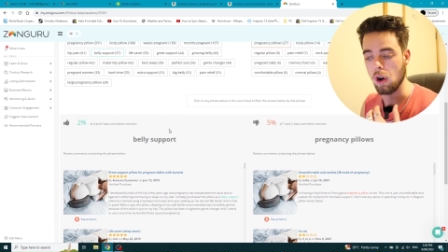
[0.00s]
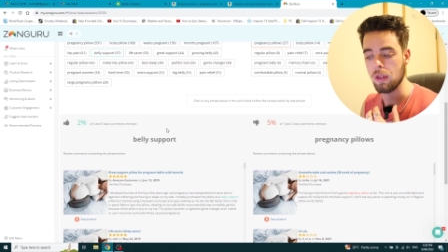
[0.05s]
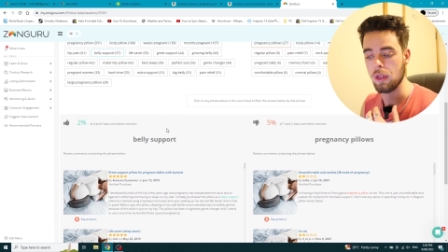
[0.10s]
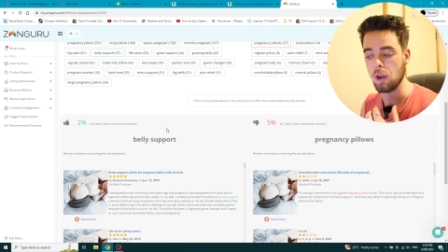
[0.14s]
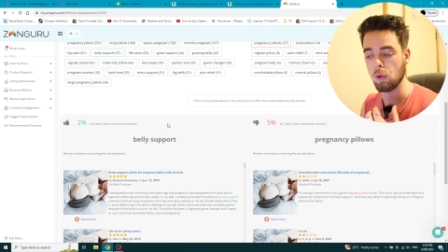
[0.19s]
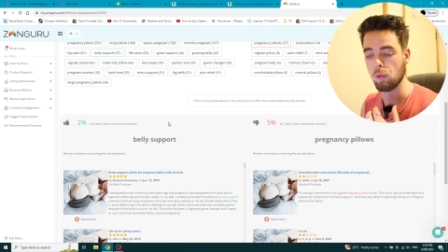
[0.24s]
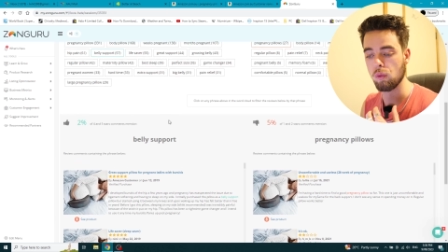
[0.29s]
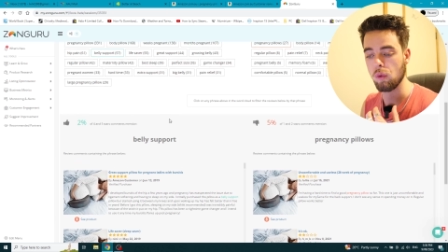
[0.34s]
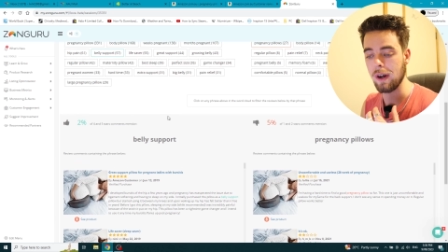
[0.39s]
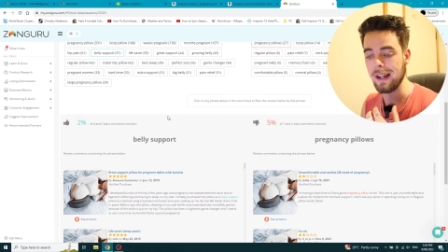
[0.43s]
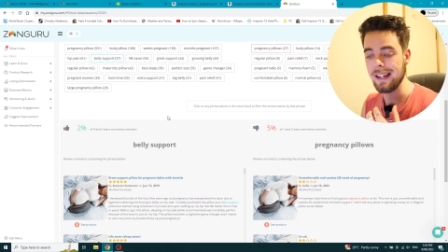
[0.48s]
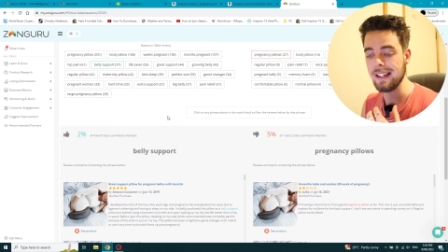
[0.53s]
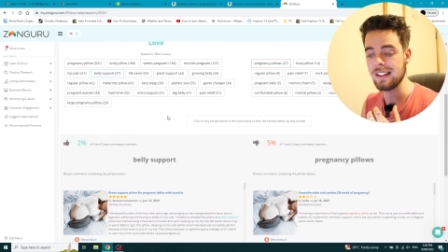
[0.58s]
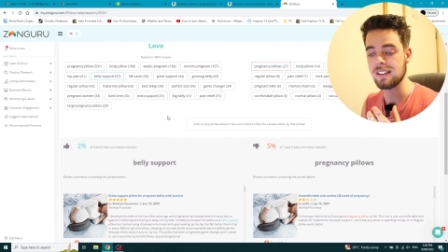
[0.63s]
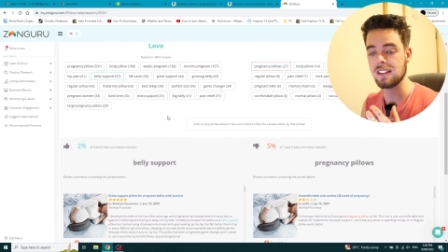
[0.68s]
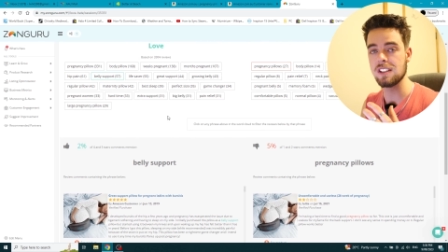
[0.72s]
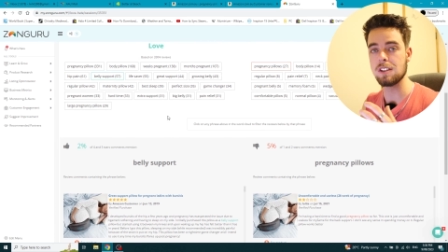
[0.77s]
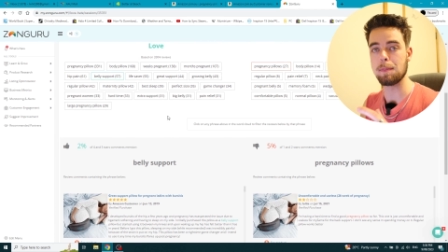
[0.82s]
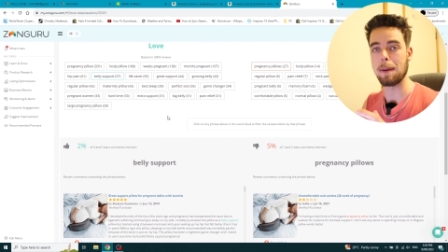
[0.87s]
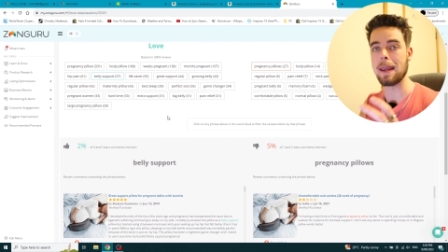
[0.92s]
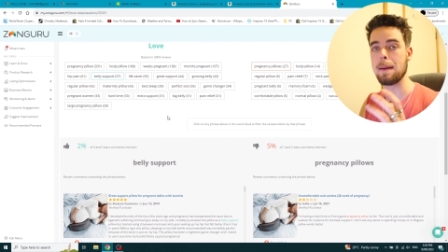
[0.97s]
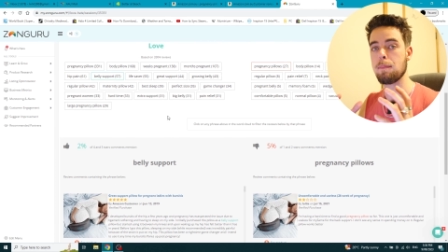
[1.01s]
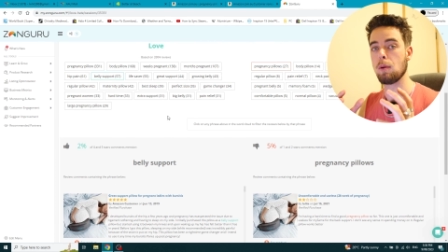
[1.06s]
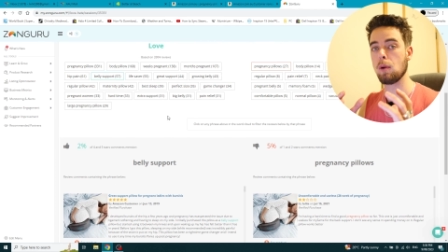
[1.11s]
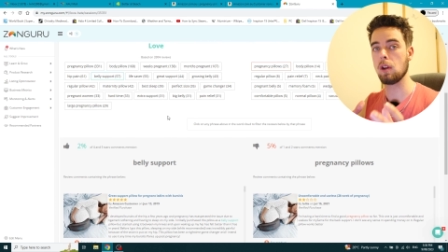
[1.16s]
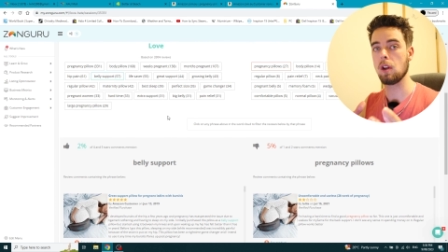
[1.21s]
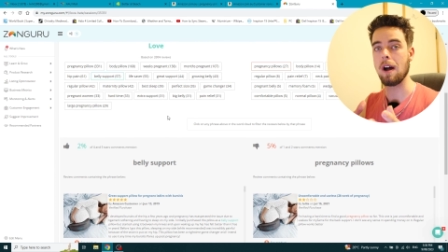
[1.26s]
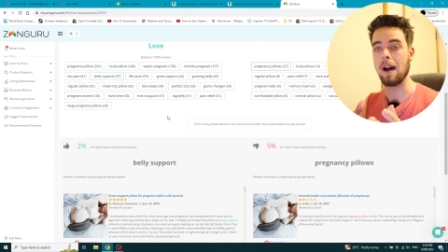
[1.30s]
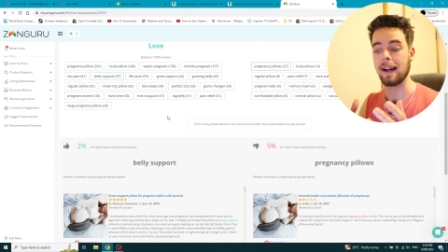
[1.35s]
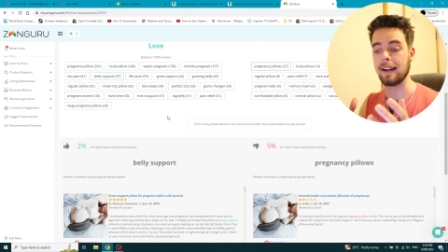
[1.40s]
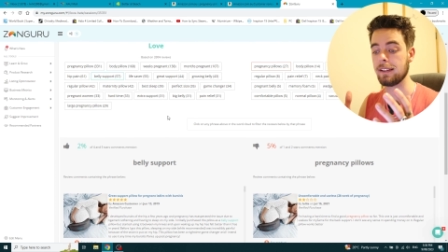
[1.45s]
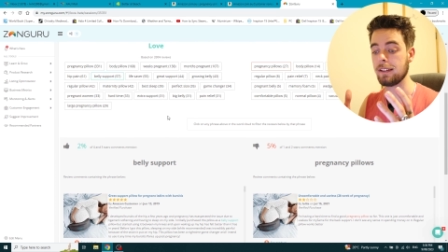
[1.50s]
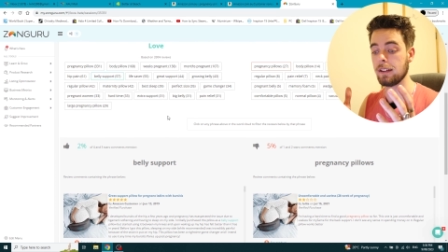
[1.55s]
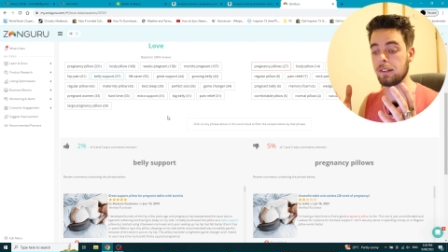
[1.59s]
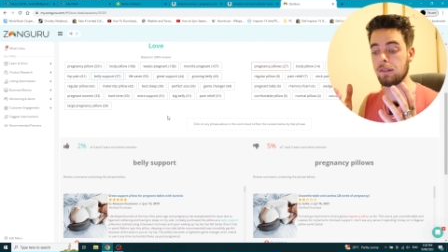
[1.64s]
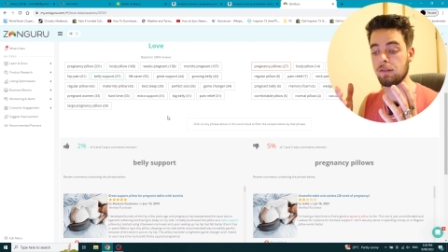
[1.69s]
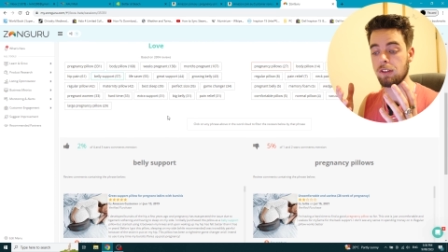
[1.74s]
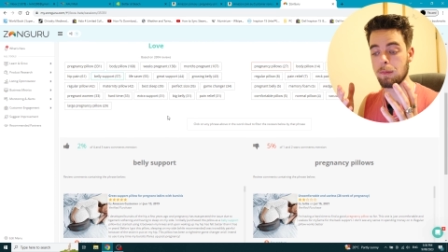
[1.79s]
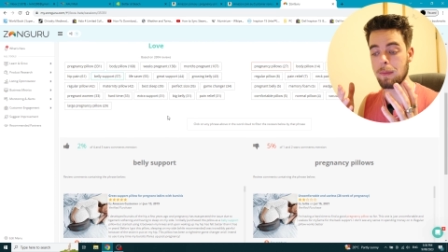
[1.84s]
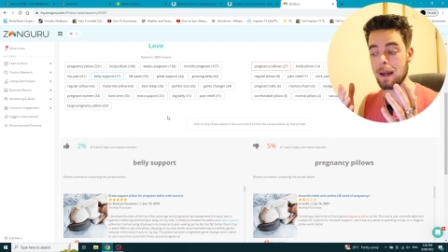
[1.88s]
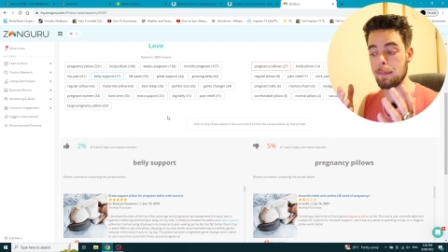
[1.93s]
on the reasons people liked
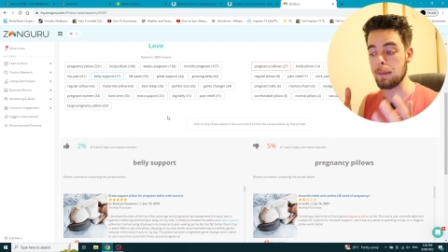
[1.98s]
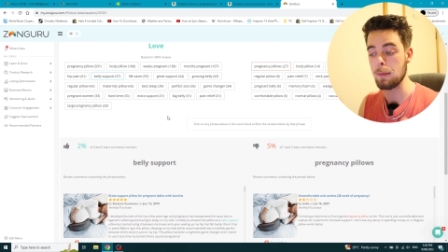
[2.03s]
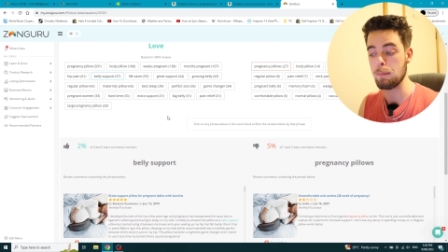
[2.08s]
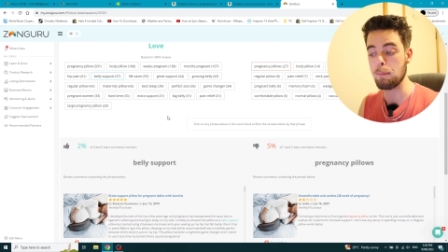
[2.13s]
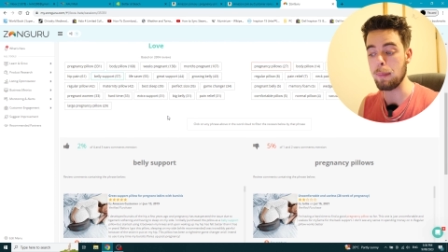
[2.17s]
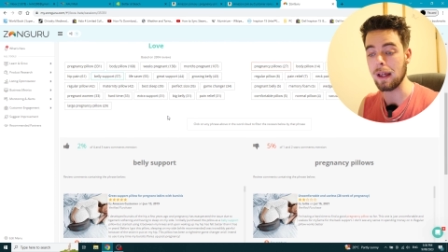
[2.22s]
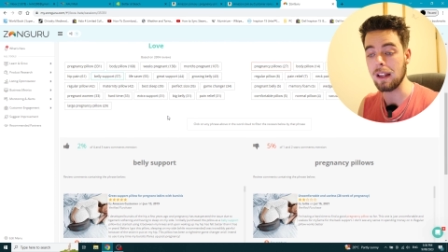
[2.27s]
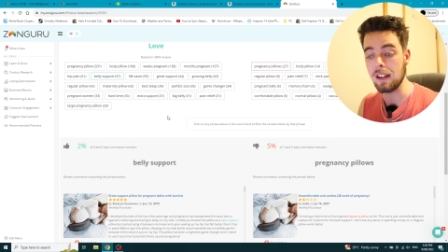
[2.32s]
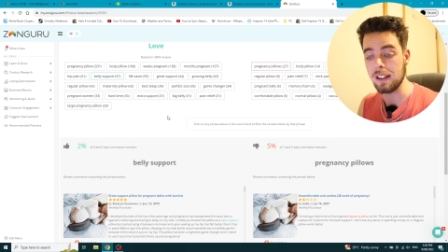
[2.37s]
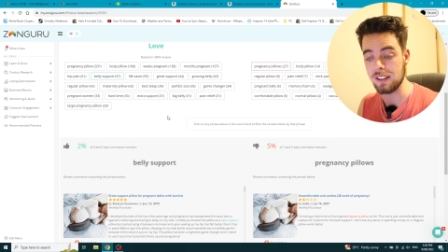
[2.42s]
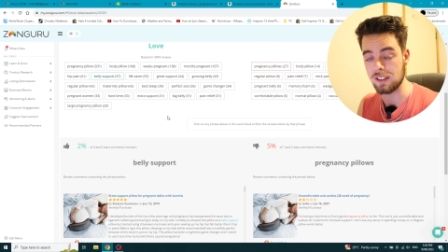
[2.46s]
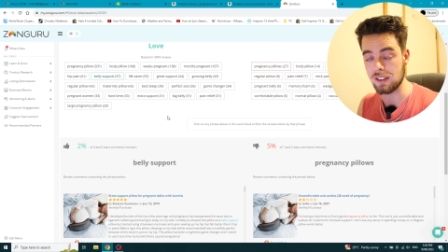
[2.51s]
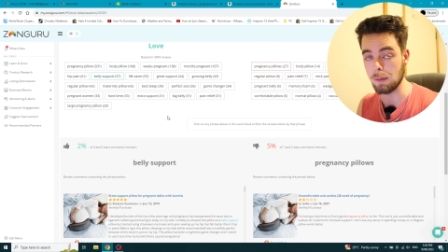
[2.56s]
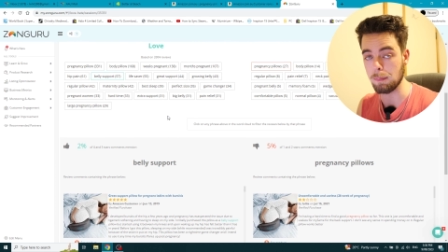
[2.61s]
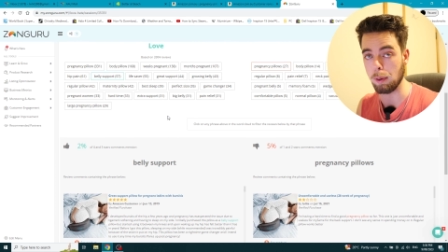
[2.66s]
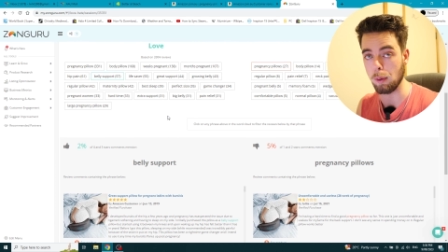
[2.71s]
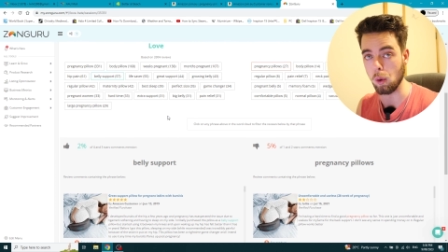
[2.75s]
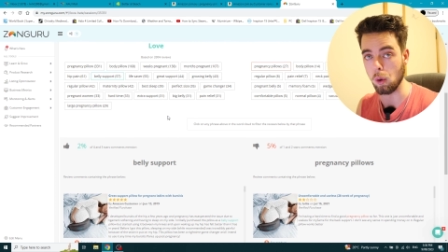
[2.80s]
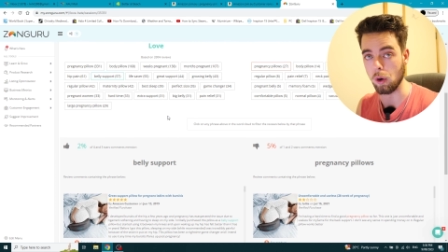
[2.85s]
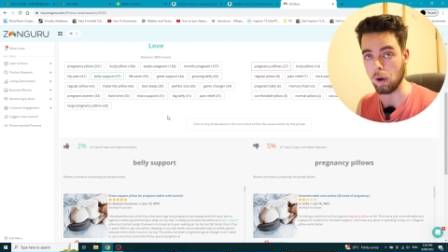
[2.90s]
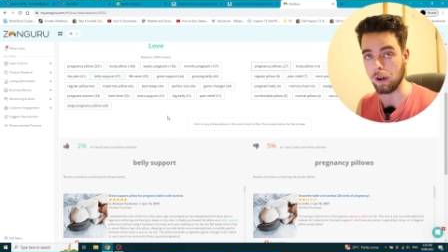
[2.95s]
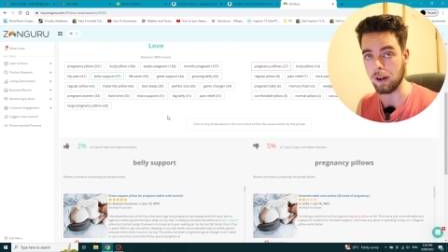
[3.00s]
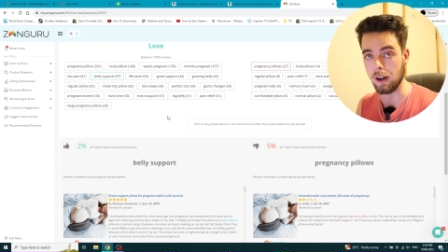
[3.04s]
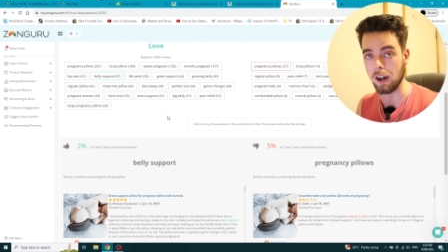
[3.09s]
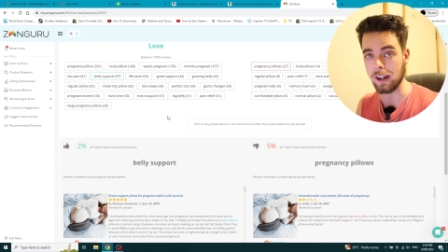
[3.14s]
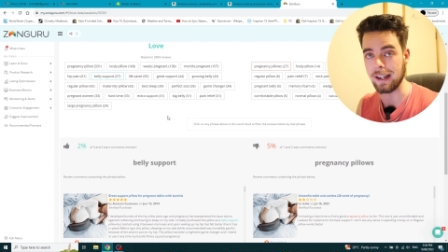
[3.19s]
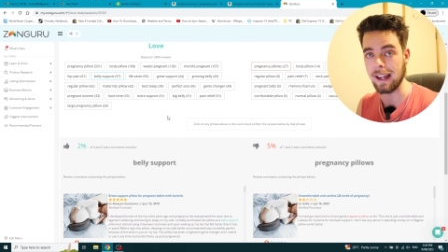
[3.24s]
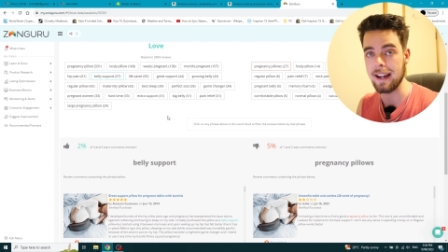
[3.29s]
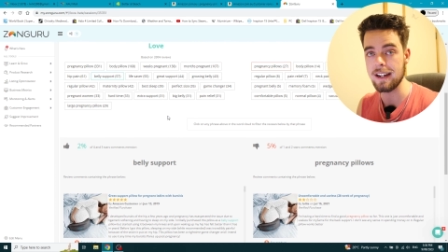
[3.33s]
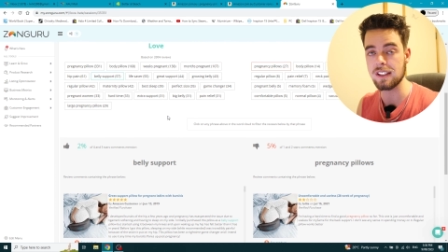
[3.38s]
it for maybe belly support, okay?